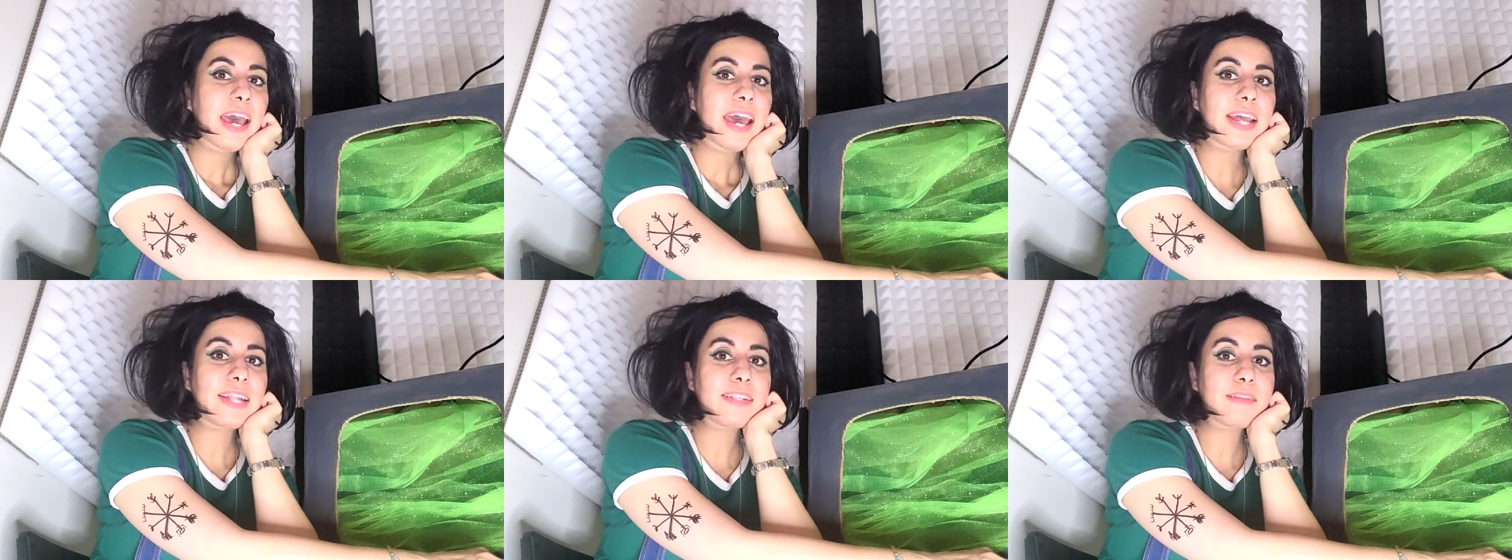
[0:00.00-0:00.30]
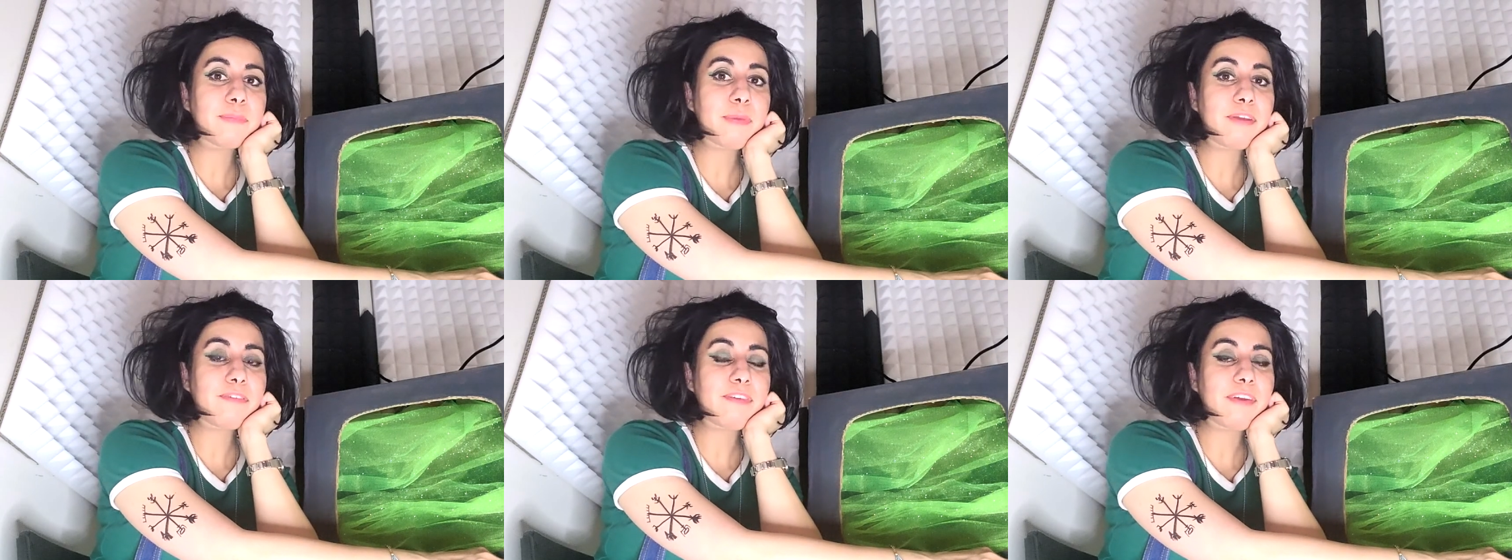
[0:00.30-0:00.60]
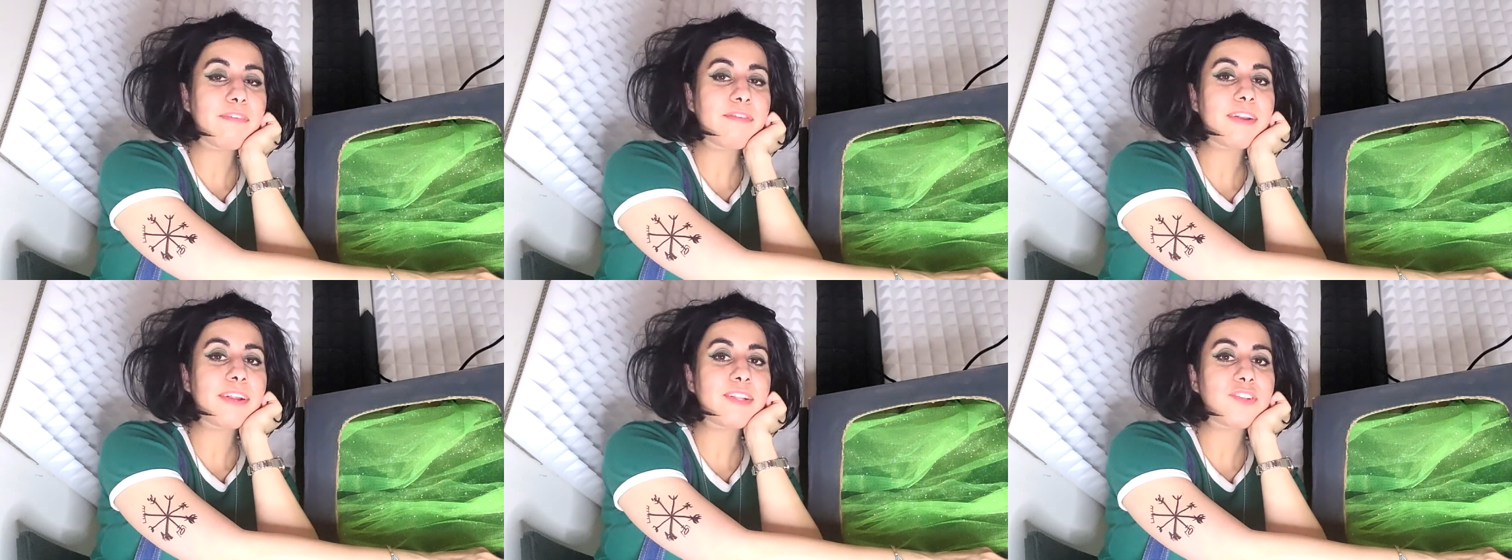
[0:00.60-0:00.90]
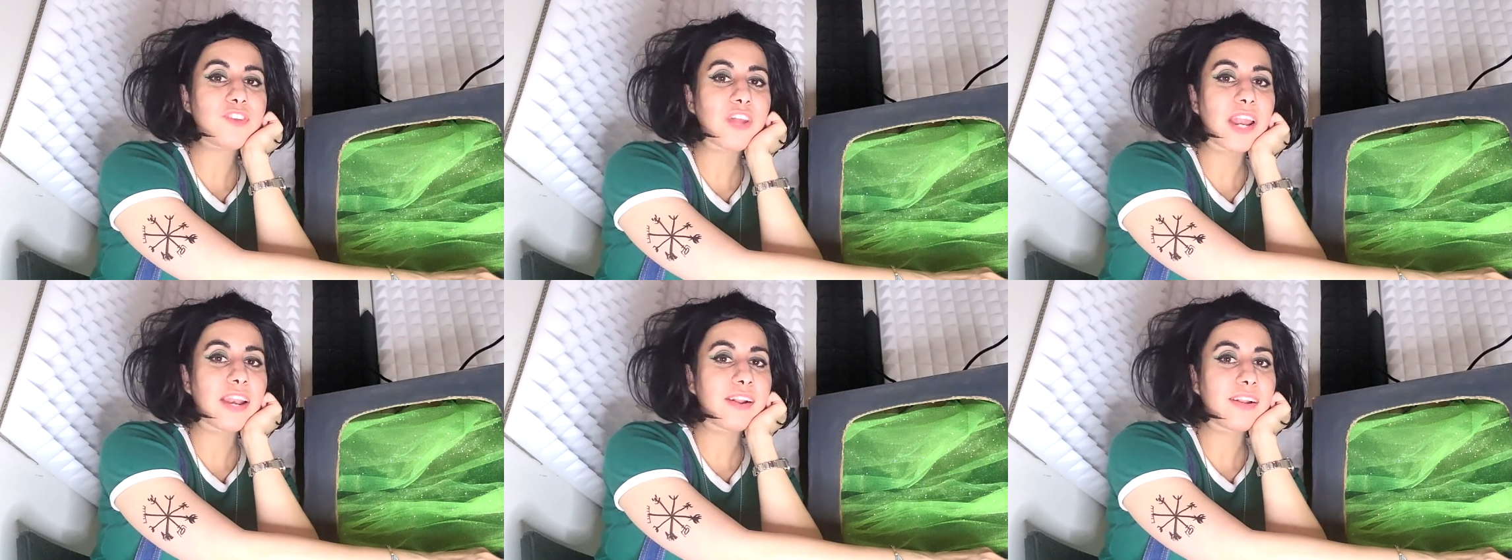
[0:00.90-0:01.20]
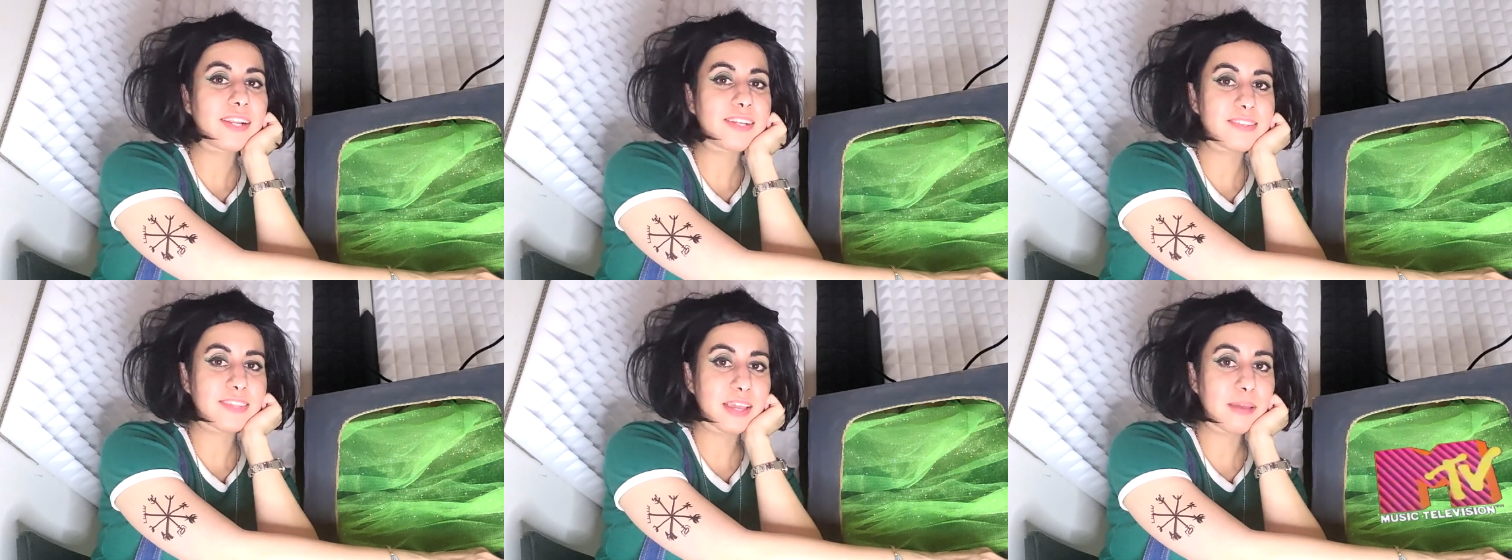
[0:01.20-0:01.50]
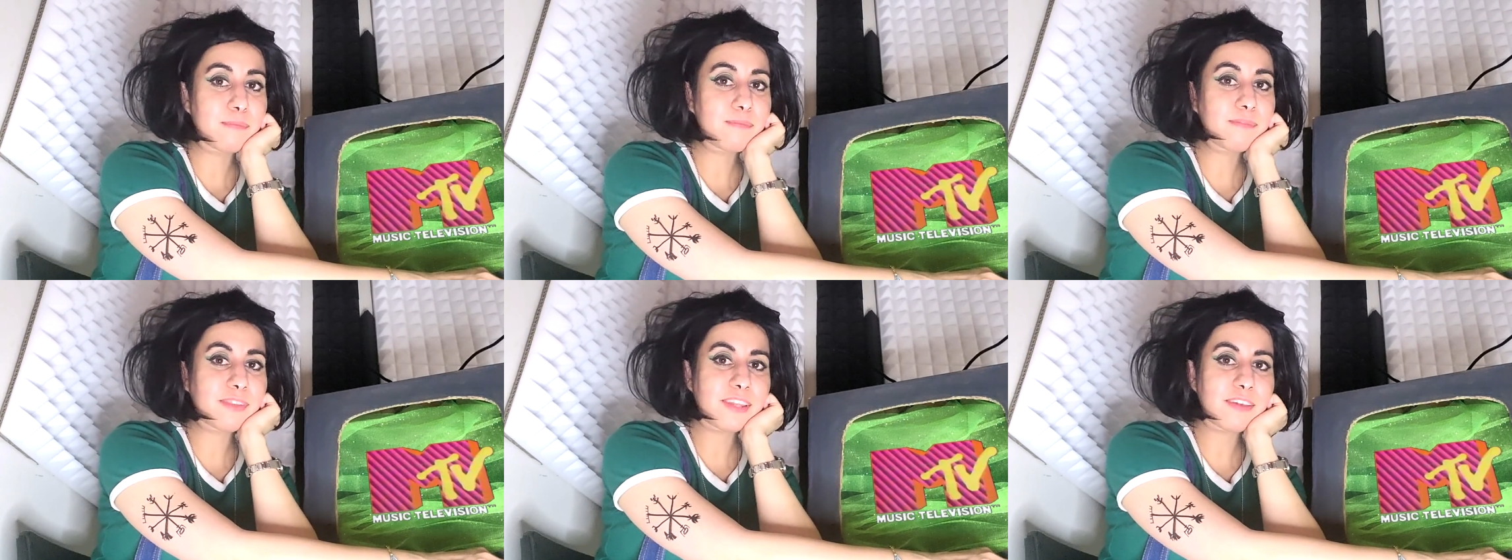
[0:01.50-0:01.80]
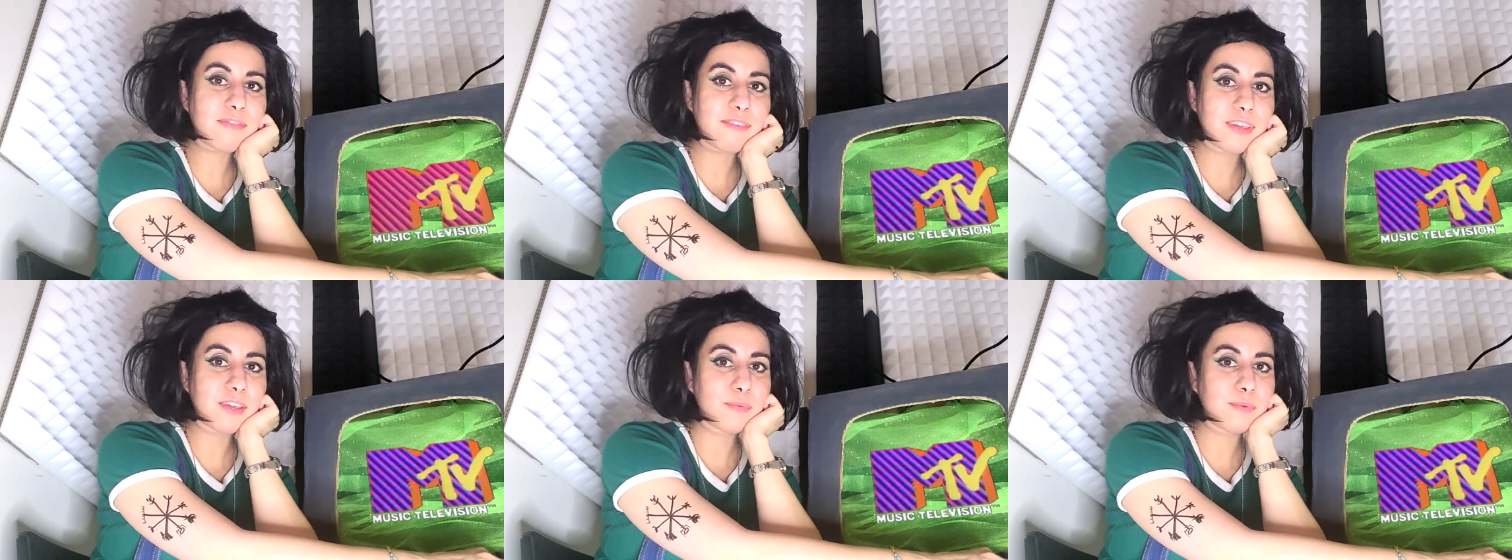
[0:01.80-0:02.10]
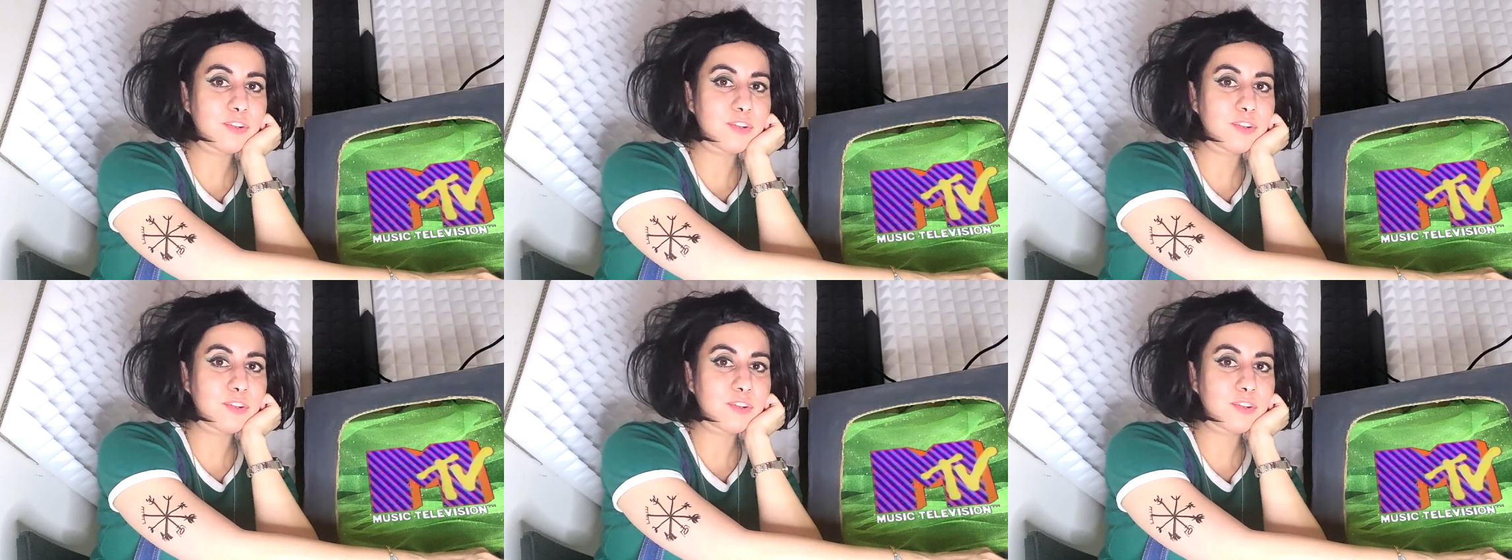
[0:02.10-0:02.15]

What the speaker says: And my favorite channel is MTV,